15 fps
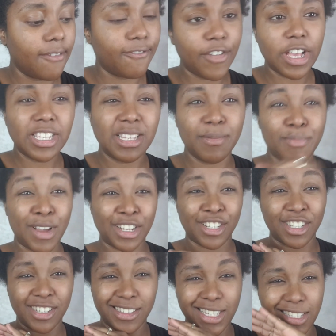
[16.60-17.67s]
first
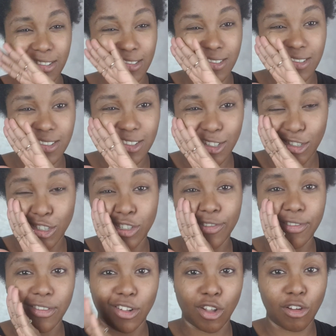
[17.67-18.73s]
impressions,
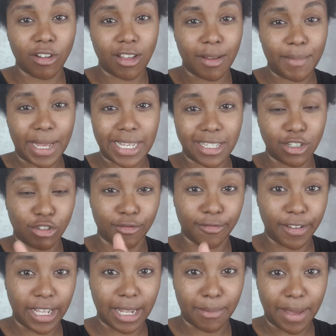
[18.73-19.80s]
doesn't look amazing, don't
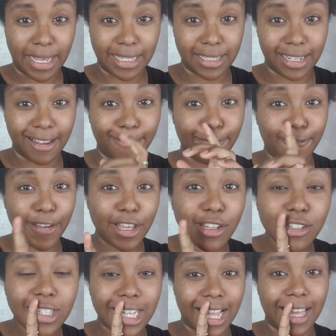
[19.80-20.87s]
feel amazing. It
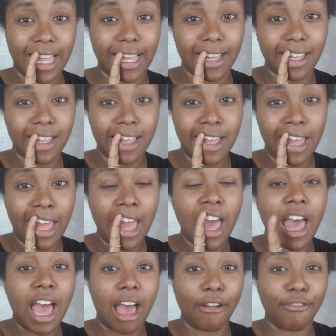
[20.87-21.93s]
feels like
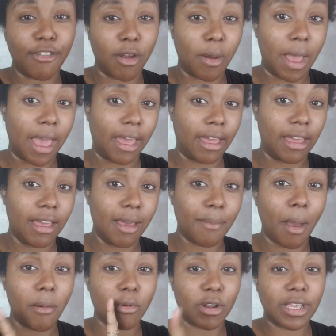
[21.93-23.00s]
afro hair,
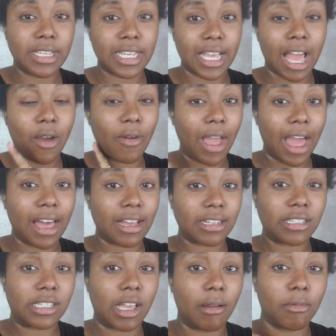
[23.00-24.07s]
but I'm going to see how it
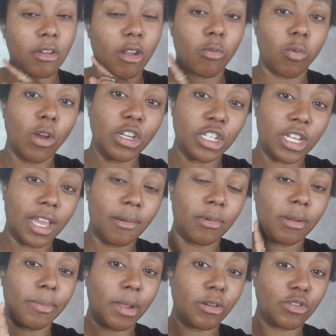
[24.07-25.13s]
acts. So I'm going to wash it, I'm going
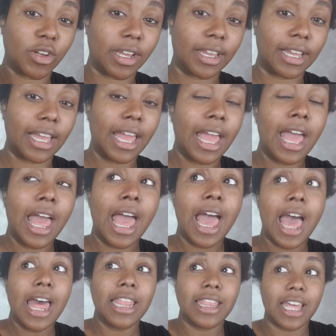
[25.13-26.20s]
to blow dry it,
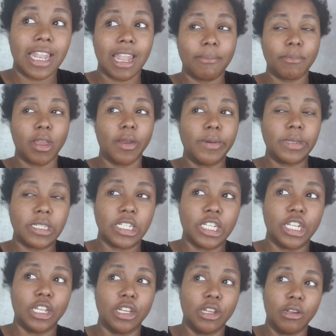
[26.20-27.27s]
then I'm going
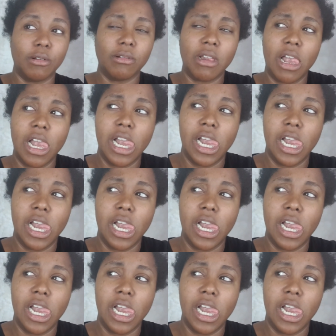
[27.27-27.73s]
to